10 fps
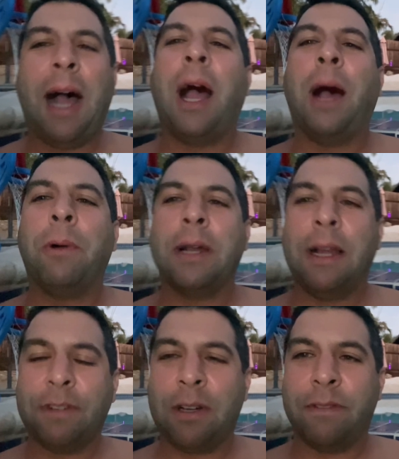I want to
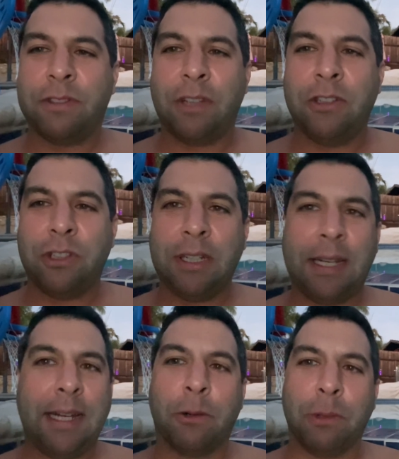have a conversation,
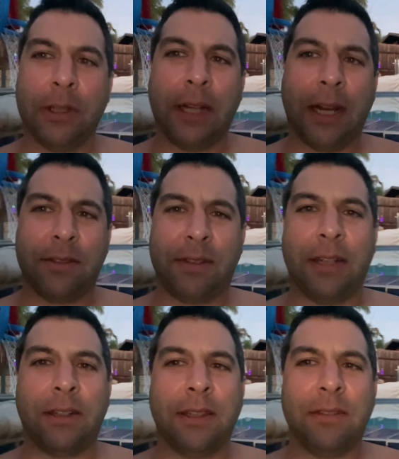hear where you guys
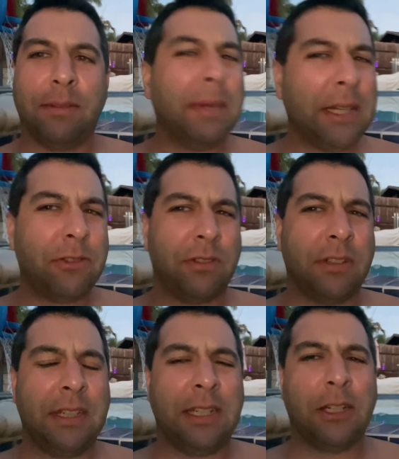stand on this. I'm
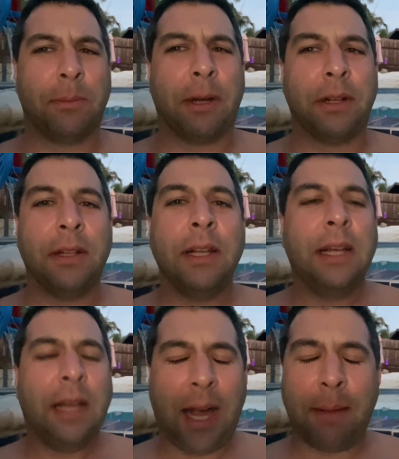interested to hear about it.
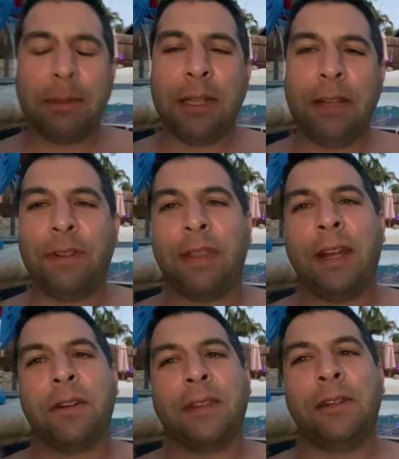I'm going to leave it
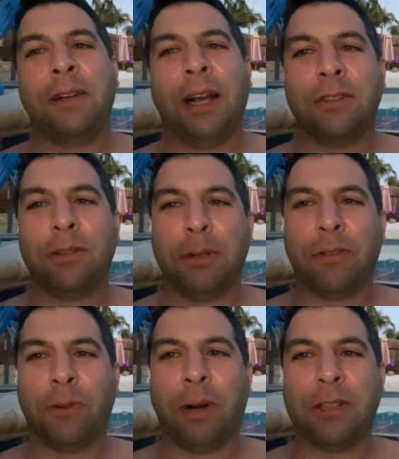there. Thank you guys so much
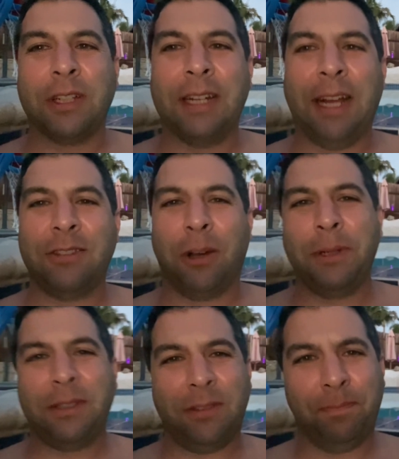for watching. And as
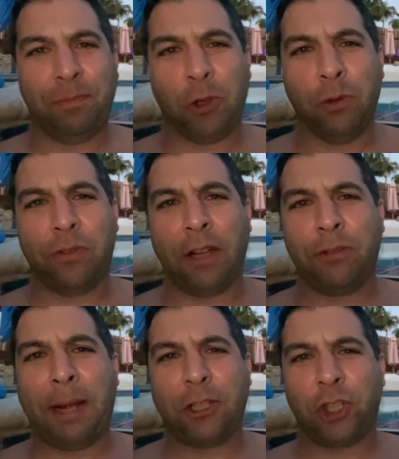always, you stay
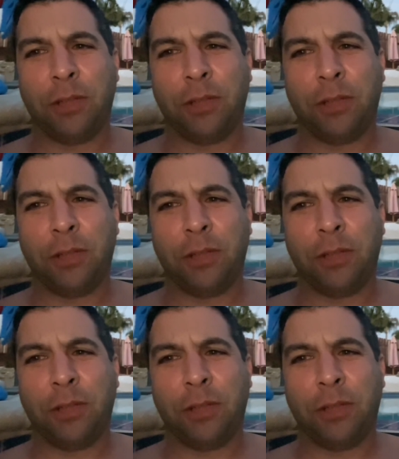smashing.